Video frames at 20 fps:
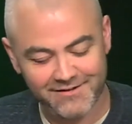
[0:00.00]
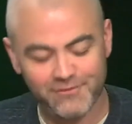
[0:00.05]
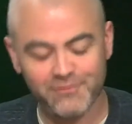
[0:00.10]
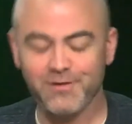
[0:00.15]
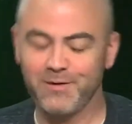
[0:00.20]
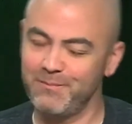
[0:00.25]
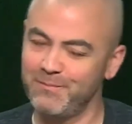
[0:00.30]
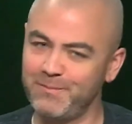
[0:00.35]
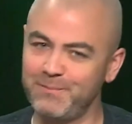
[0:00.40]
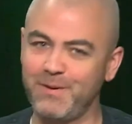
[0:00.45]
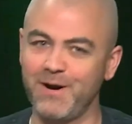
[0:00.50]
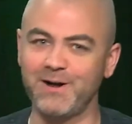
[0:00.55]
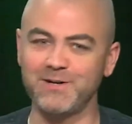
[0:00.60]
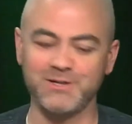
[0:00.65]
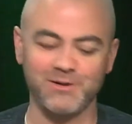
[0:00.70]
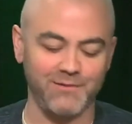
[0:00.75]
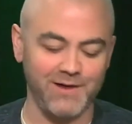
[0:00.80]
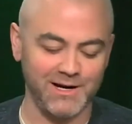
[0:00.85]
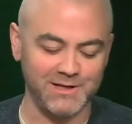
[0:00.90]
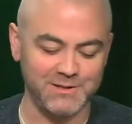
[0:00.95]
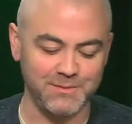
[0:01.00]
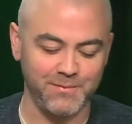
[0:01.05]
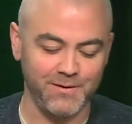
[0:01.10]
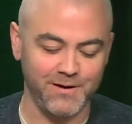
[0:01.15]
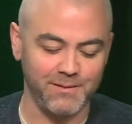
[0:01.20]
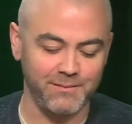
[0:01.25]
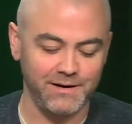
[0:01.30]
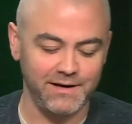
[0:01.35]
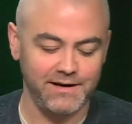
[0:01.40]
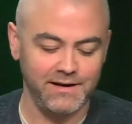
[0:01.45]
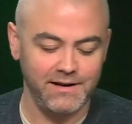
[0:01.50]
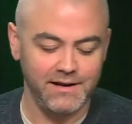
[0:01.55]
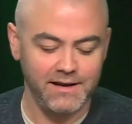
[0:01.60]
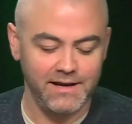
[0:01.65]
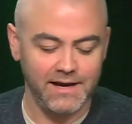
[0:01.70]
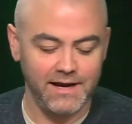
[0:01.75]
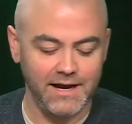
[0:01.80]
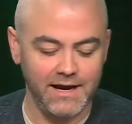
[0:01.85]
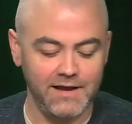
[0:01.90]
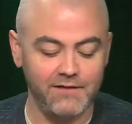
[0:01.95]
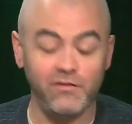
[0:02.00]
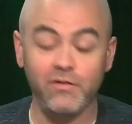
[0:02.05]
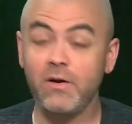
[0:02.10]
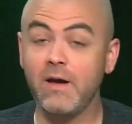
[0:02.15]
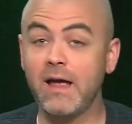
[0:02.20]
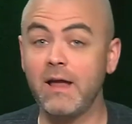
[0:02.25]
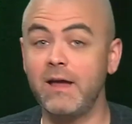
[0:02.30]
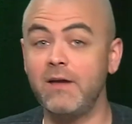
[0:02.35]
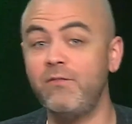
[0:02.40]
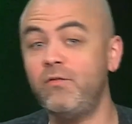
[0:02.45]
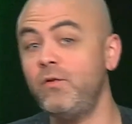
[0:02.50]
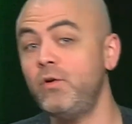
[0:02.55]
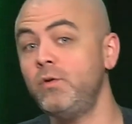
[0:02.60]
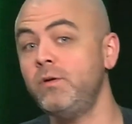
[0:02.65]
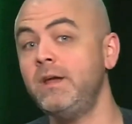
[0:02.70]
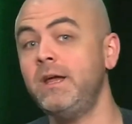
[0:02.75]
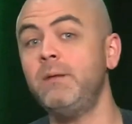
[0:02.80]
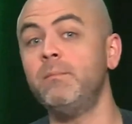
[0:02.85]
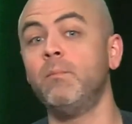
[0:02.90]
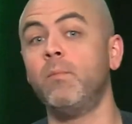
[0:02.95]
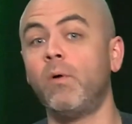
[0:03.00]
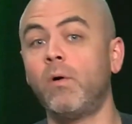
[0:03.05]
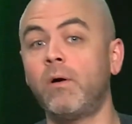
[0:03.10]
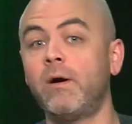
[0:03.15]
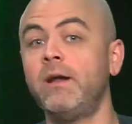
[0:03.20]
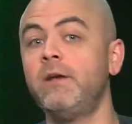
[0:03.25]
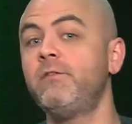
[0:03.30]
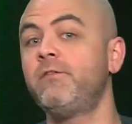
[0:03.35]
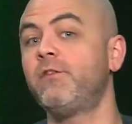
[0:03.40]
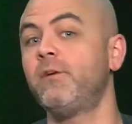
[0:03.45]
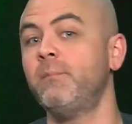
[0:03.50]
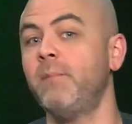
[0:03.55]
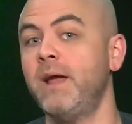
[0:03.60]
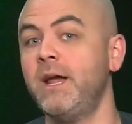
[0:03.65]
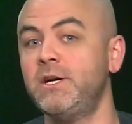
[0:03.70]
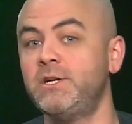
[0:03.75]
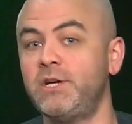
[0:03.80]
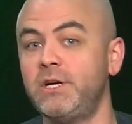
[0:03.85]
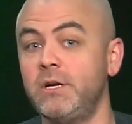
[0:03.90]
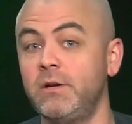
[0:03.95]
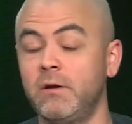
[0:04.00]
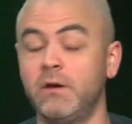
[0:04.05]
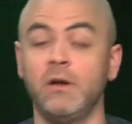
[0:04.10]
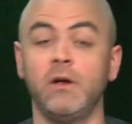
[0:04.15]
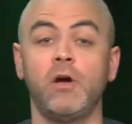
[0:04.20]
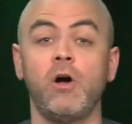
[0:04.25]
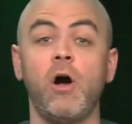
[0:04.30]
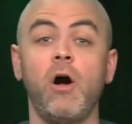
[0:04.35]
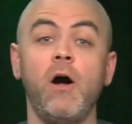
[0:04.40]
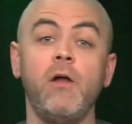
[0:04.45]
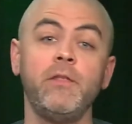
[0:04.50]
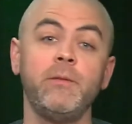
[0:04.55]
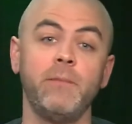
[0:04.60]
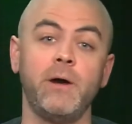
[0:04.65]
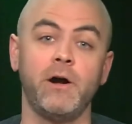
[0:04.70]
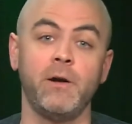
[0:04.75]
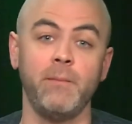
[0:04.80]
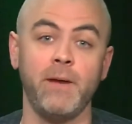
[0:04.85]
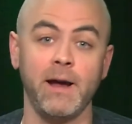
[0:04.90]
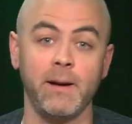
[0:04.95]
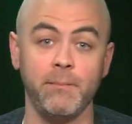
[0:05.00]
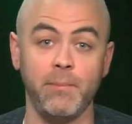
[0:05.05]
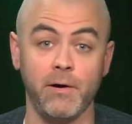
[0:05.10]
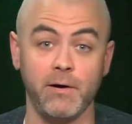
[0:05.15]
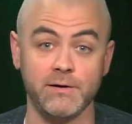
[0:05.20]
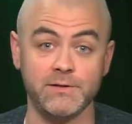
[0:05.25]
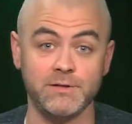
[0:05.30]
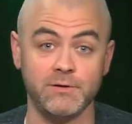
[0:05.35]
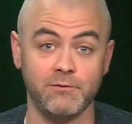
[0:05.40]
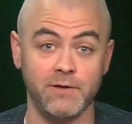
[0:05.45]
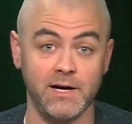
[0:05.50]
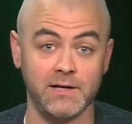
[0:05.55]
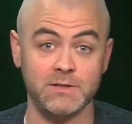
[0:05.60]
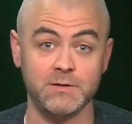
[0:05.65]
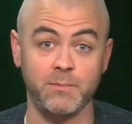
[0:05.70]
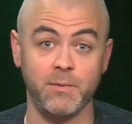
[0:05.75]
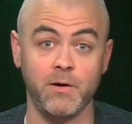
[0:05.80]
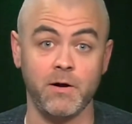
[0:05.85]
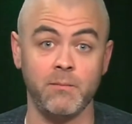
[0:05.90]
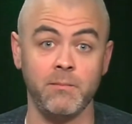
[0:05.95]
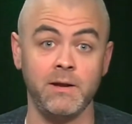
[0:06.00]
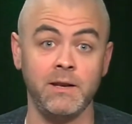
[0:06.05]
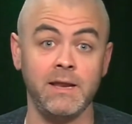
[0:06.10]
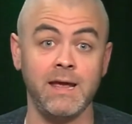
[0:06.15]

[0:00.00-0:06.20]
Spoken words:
From Parks and Rec Department. If you need more information, you can call the Merrimack Parks and Rec Department